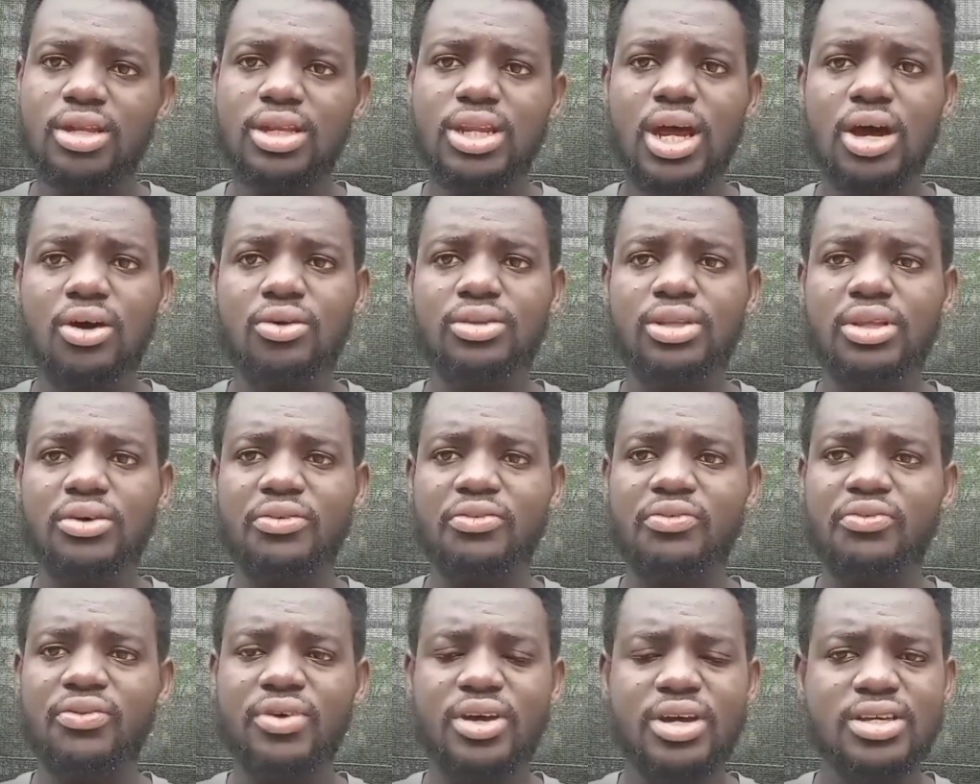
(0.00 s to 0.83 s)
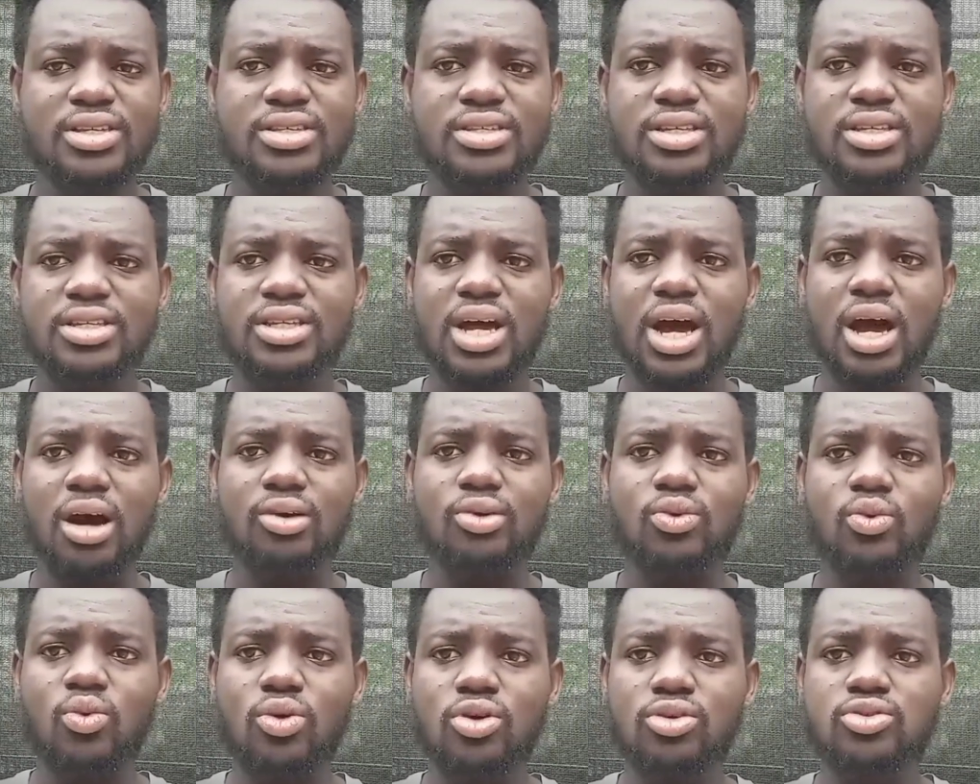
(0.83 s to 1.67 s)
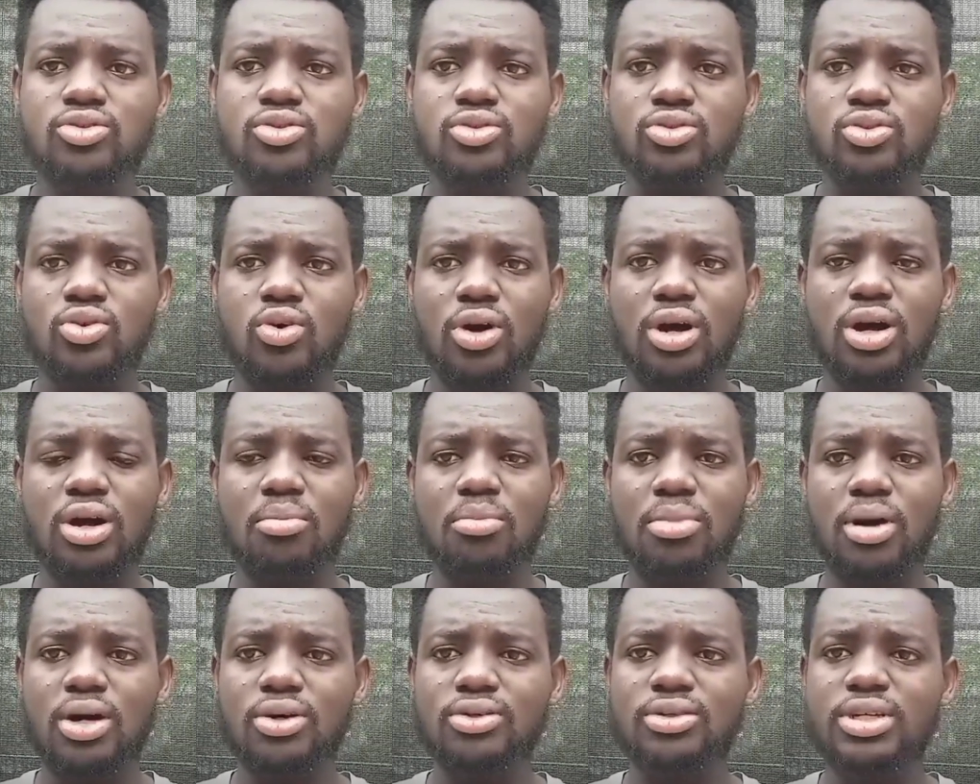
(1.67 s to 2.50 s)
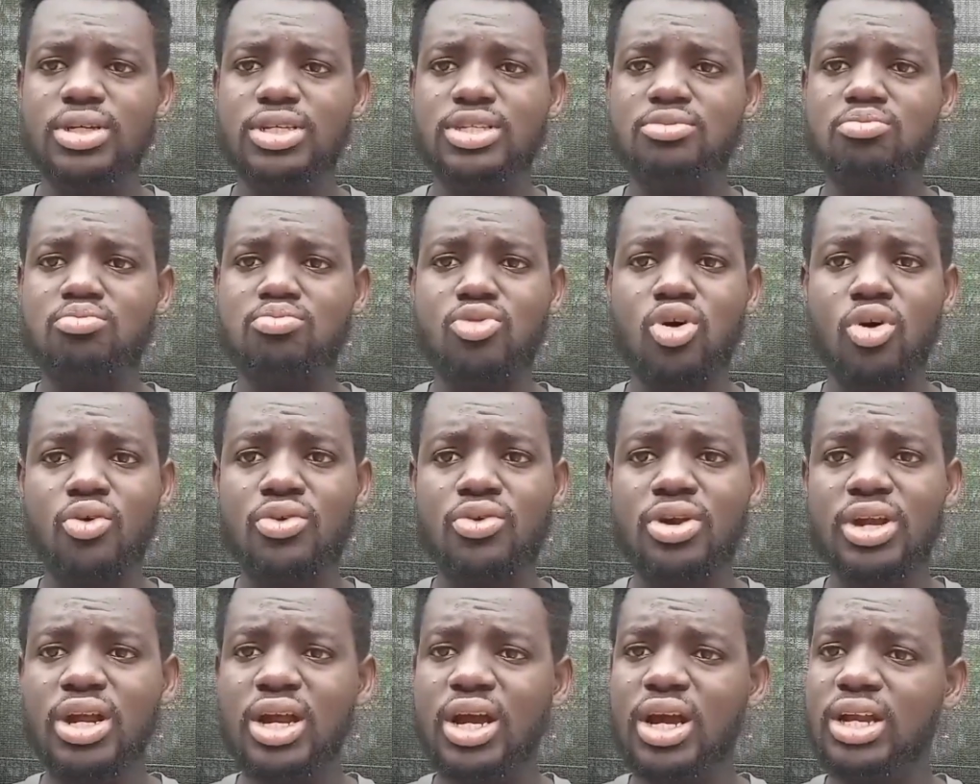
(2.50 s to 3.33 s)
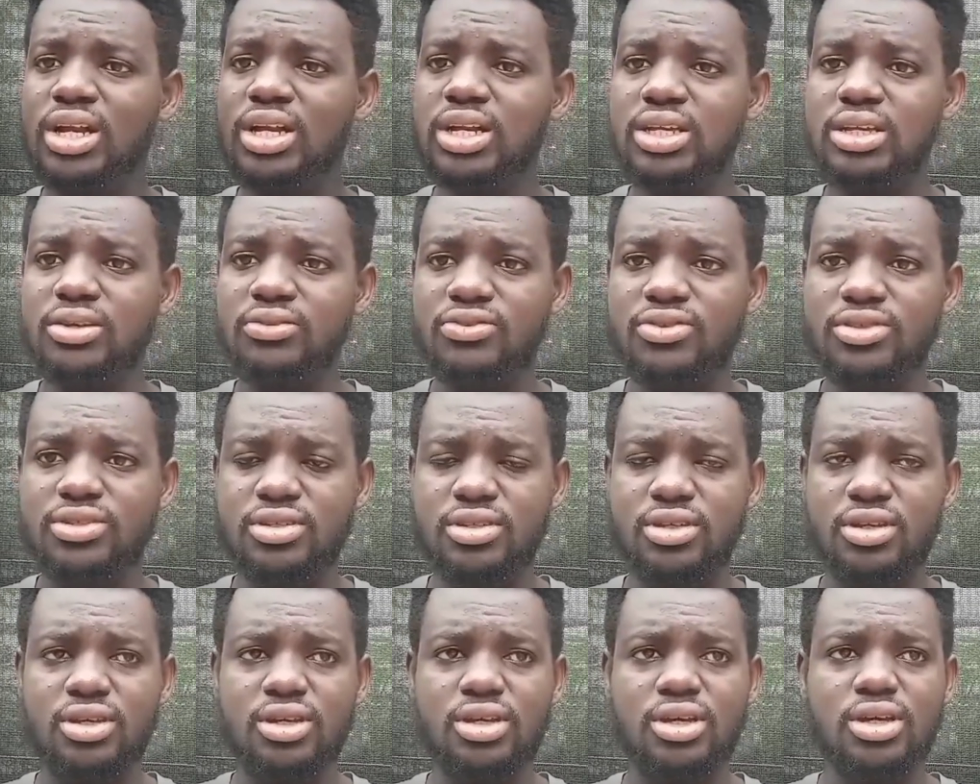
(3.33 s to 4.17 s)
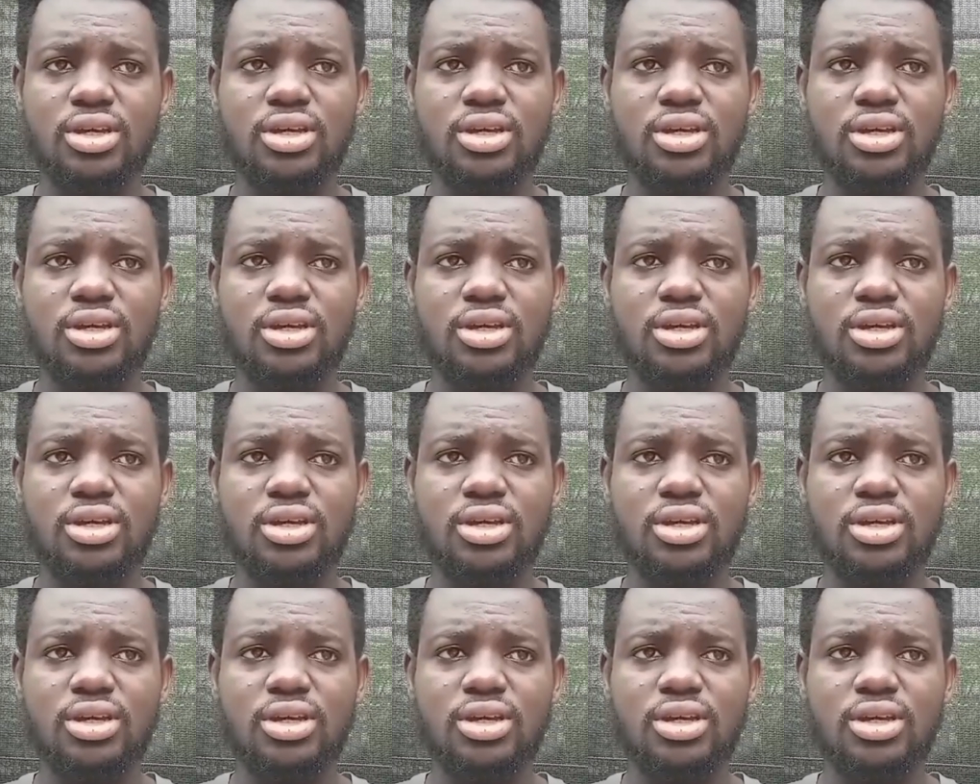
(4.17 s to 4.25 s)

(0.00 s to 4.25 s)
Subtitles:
Now, the first thing I would want to talk about is moringa leaves.